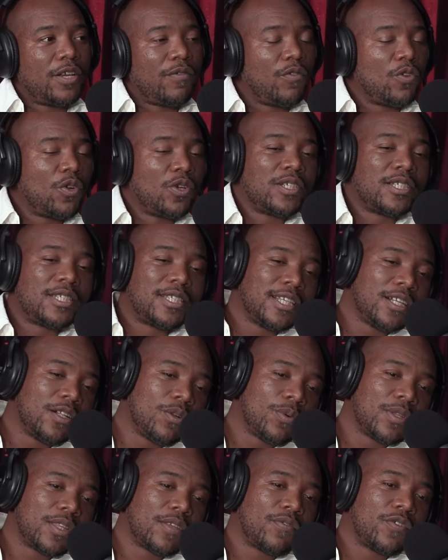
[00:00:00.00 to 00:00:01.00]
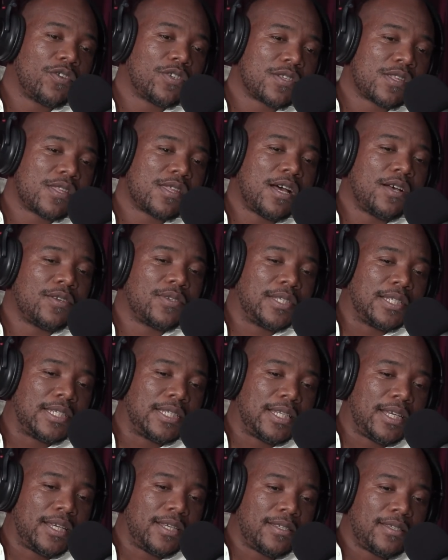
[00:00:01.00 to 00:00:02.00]
if you don't deal with the first
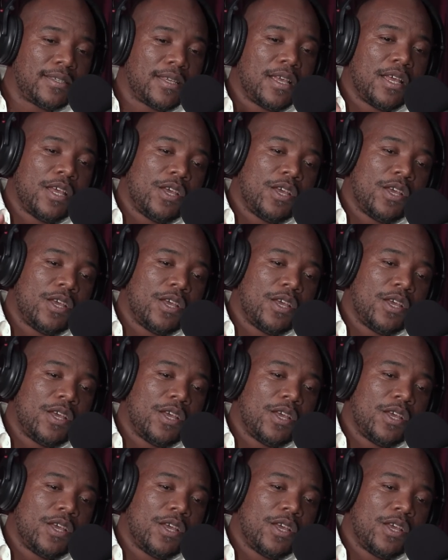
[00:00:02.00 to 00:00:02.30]
1,000 days,